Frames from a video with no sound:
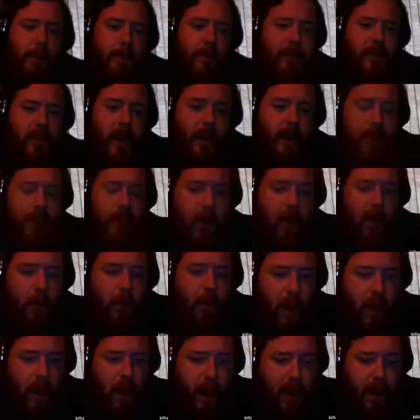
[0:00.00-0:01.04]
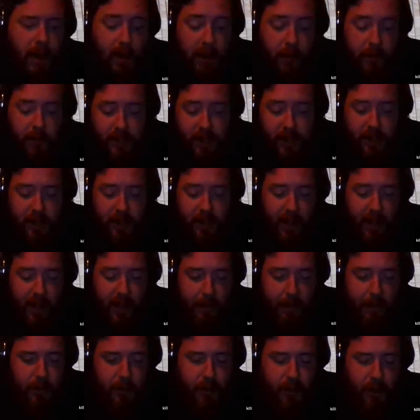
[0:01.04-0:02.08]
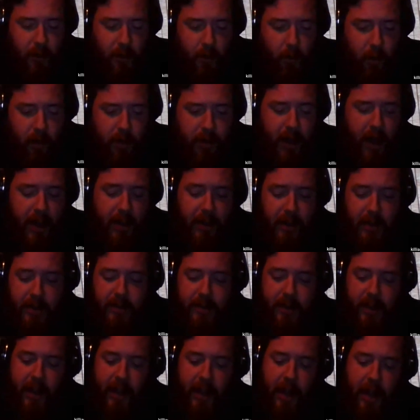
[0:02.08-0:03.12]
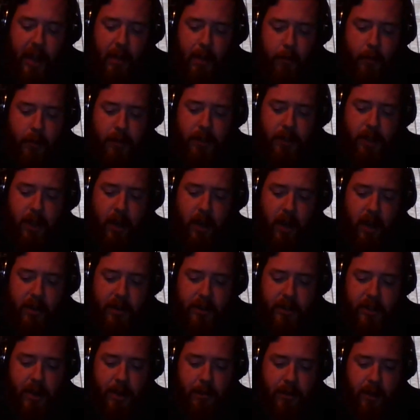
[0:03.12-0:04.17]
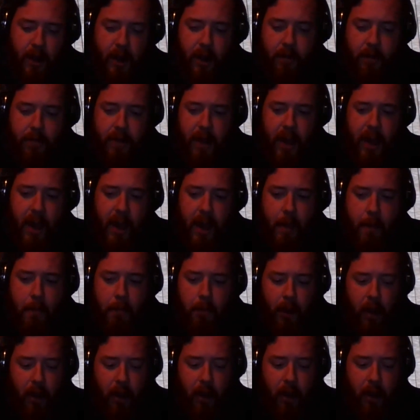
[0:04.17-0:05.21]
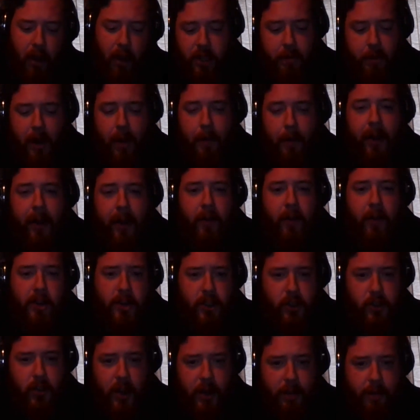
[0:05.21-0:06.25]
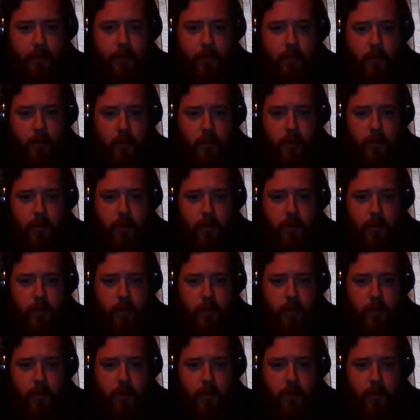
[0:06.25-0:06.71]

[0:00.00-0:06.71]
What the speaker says: side, though, like I was saying in that episode, one of the ideas that came up was the concept of a blockchain public registry.